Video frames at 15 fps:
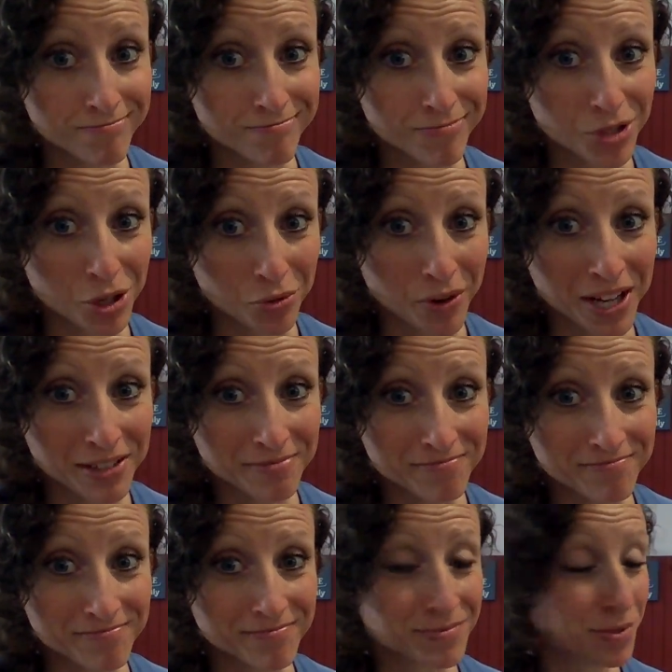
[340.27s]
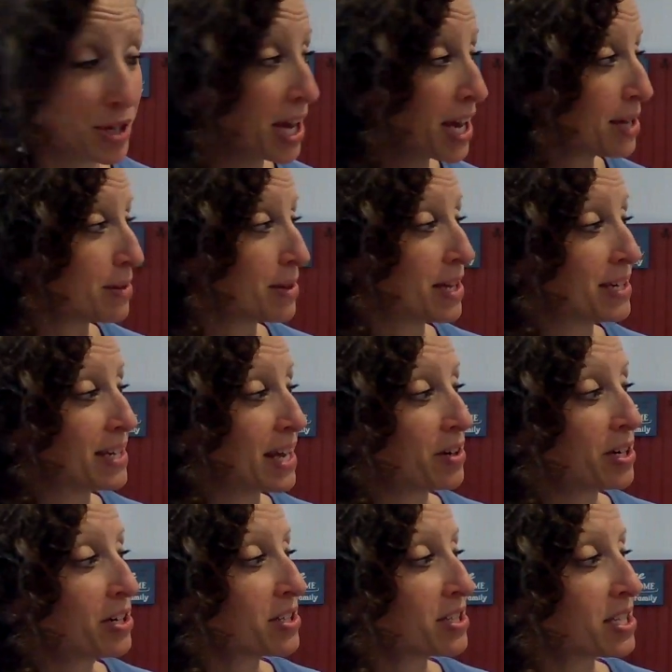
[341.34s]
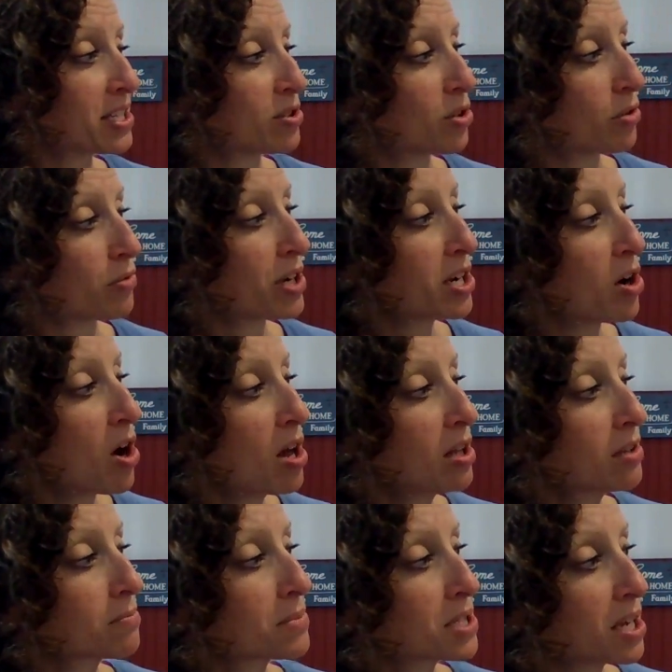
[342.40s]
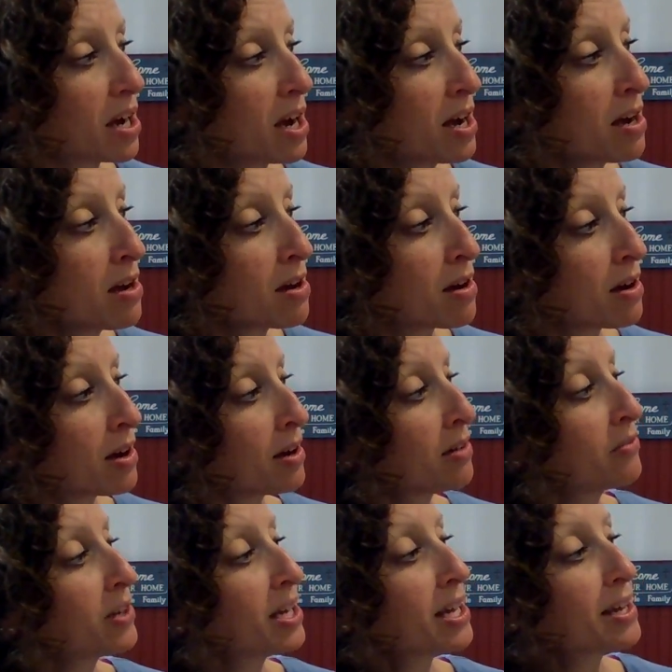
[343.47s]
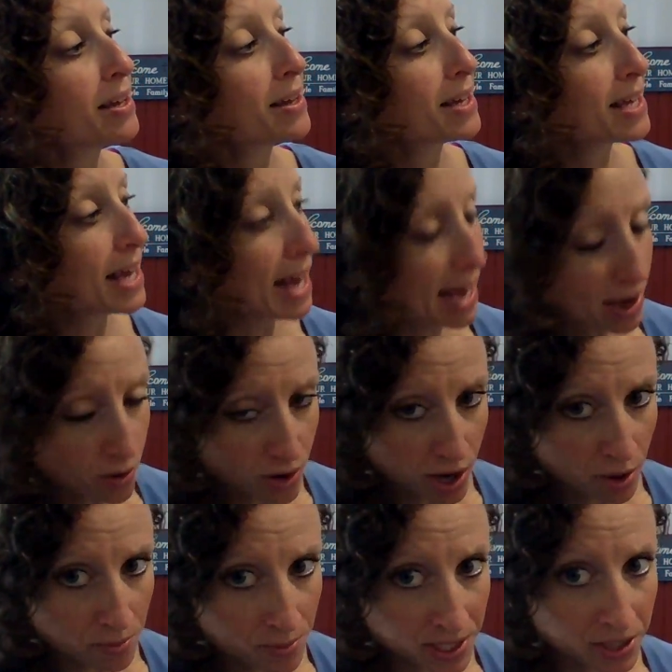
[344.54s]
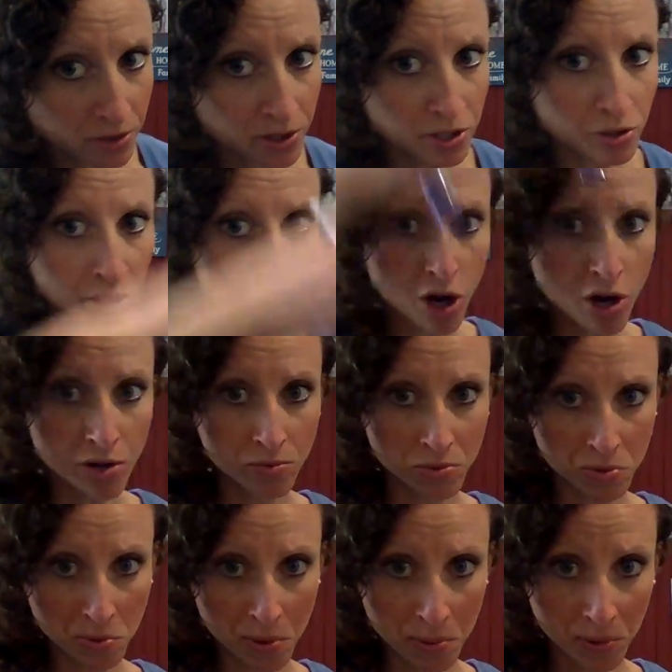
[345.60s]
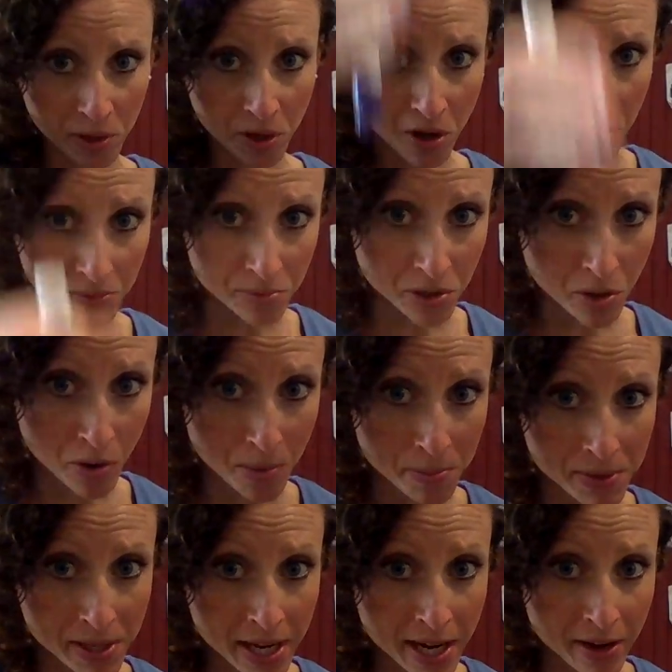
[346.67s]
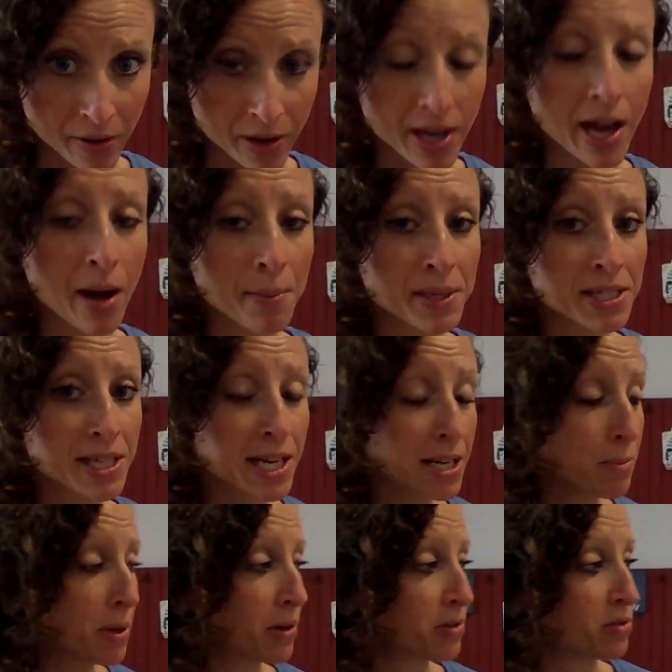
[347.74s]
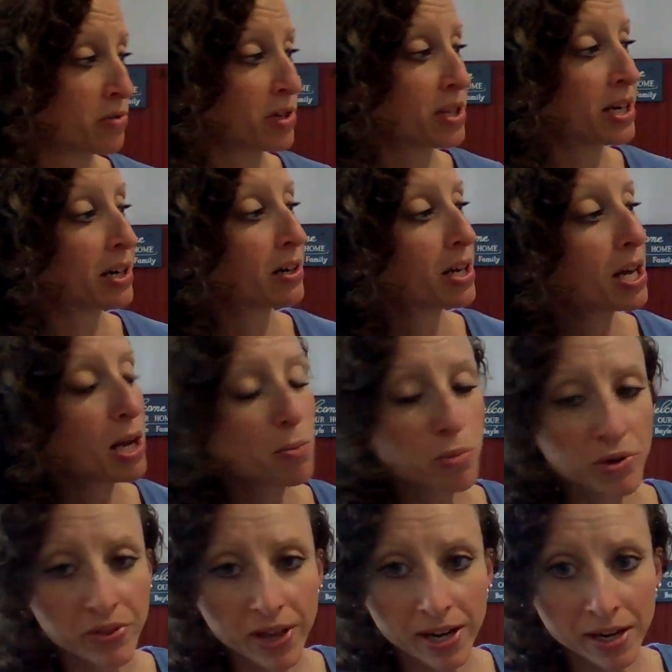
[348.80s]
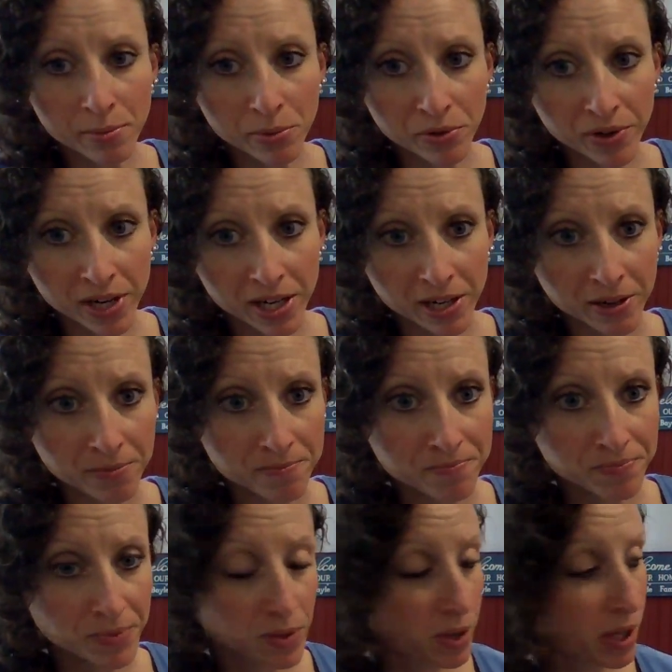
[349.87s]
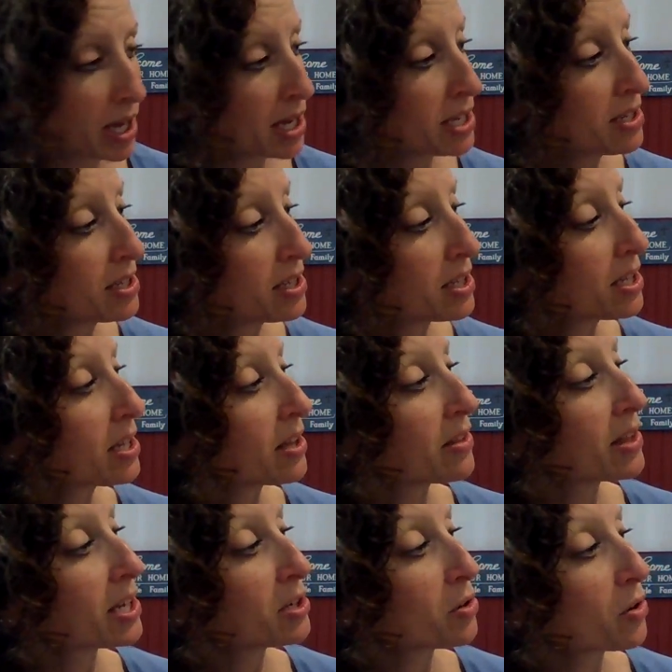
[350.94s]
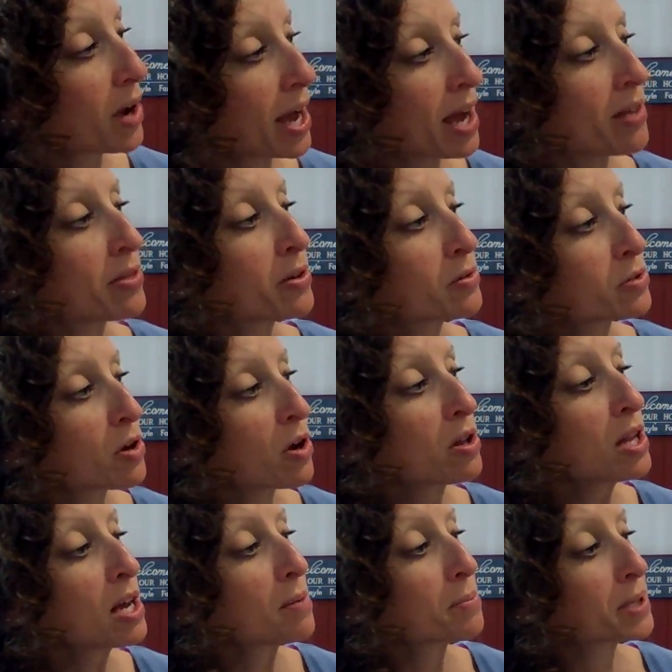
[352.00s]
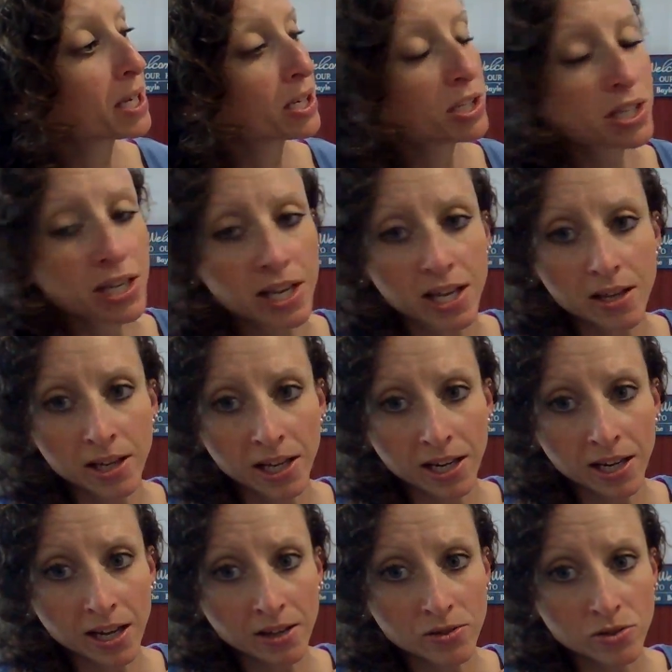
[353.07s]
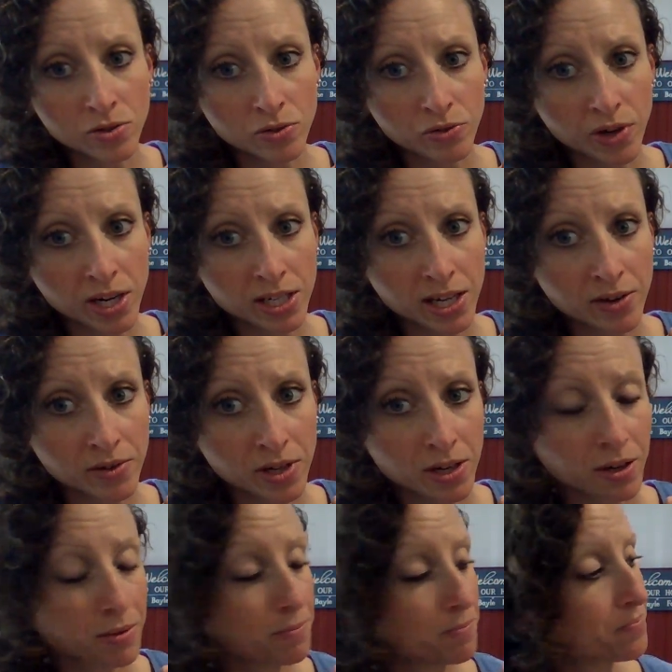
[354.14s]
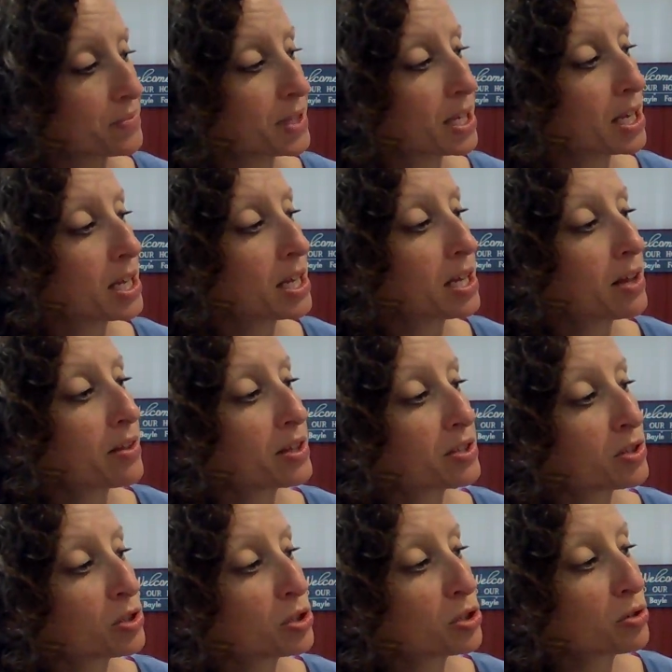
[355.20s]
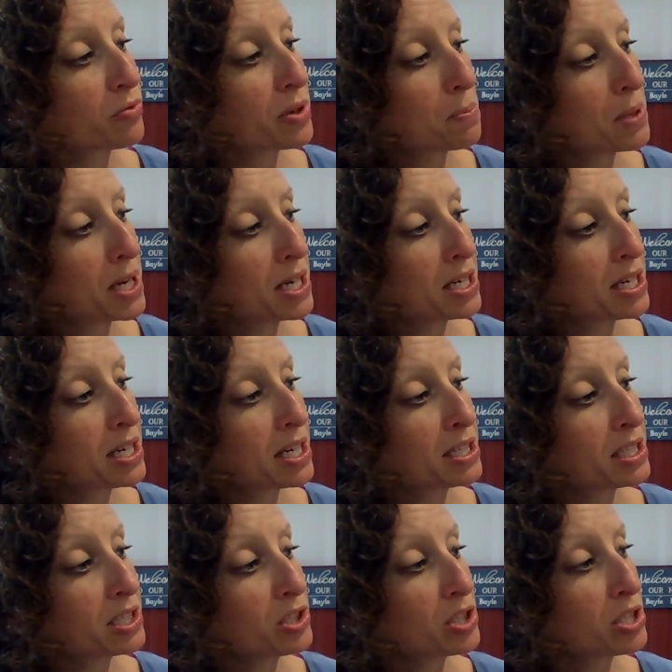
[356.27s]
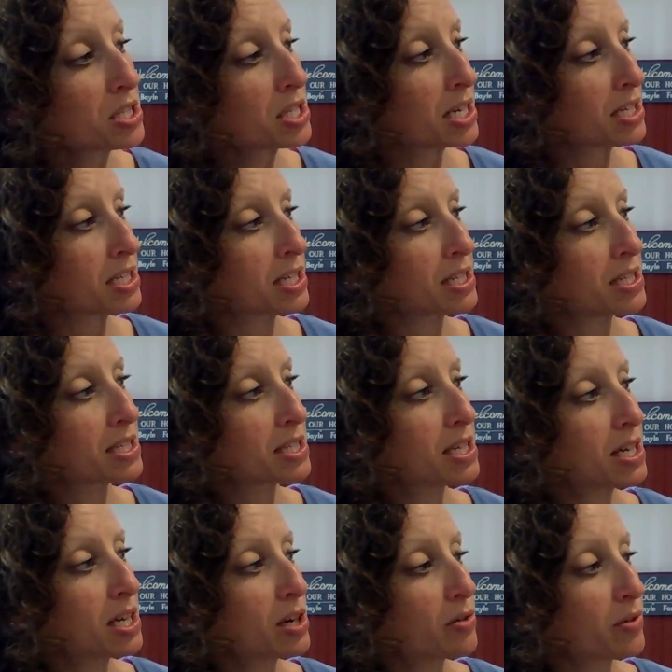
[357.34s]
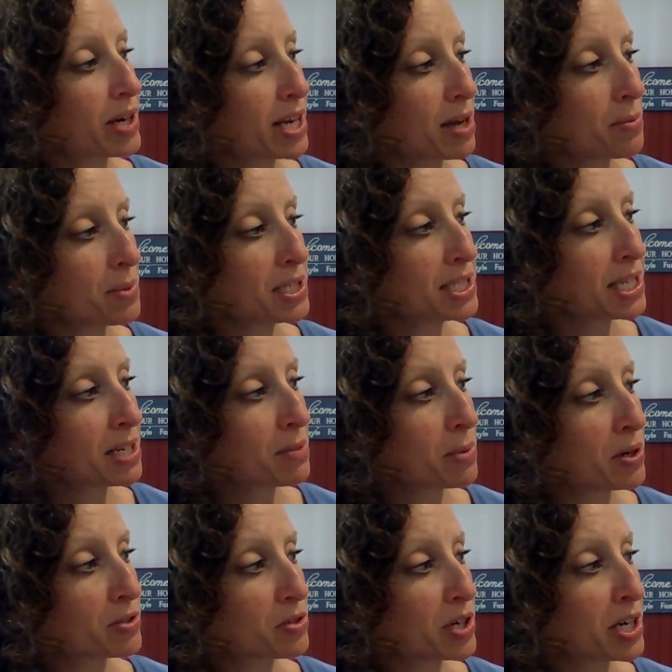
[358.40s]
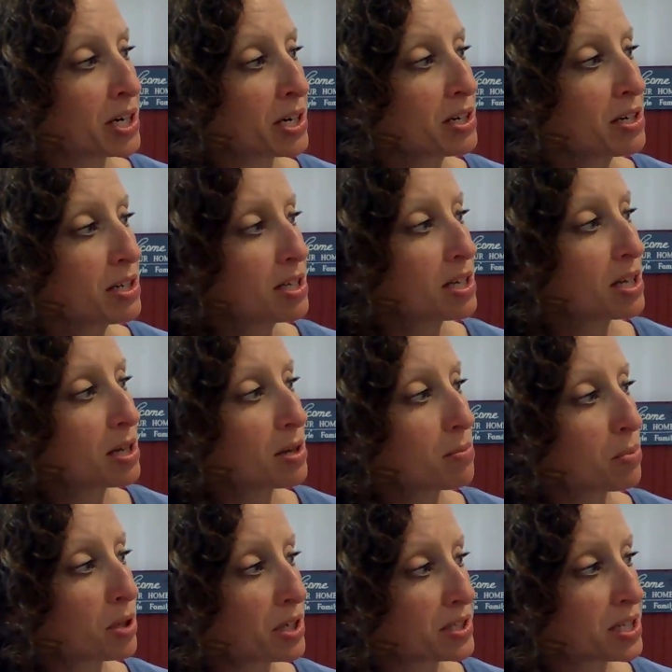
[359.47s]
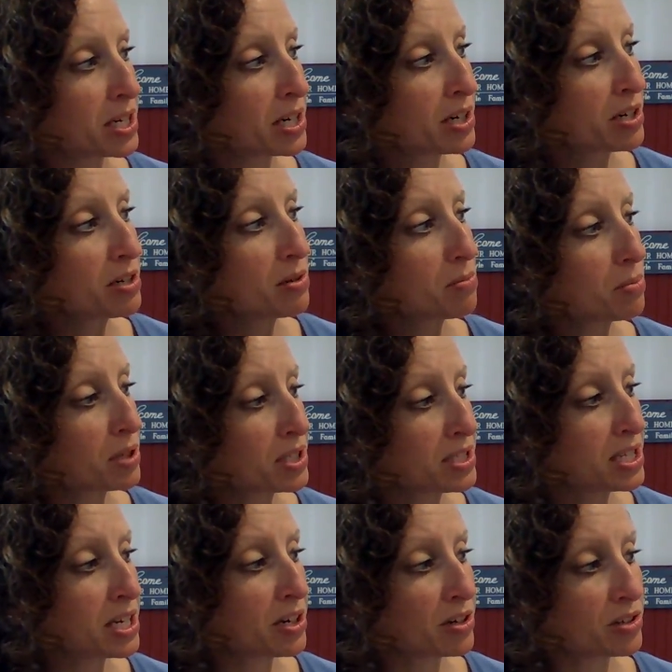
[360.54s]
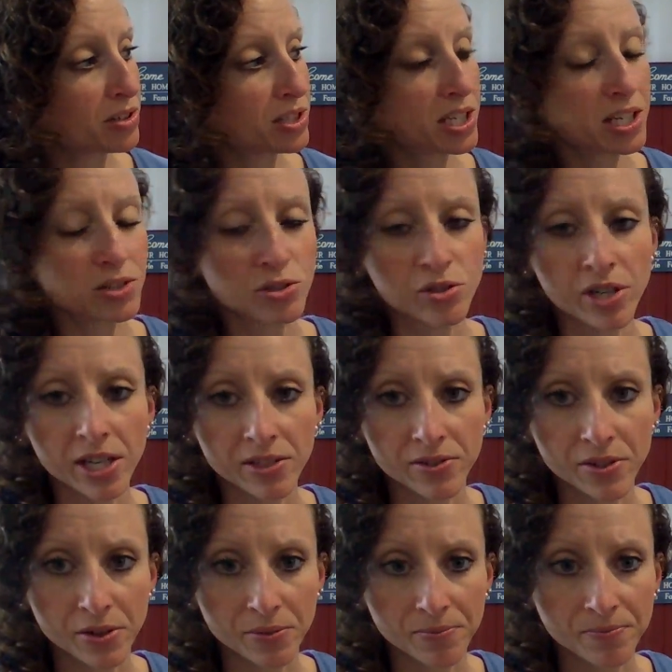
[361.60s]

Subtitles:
You're right. Okay, and down here it says 3 columns of, count how many are in your columns. Remember, columns go up and down. How many teddy bears are in there? Put that number right here, okay? Then you'll add those all up and get an answer right down here. This is your repeated addition sentence, right? How many teddy bears are here plus here to get your answer.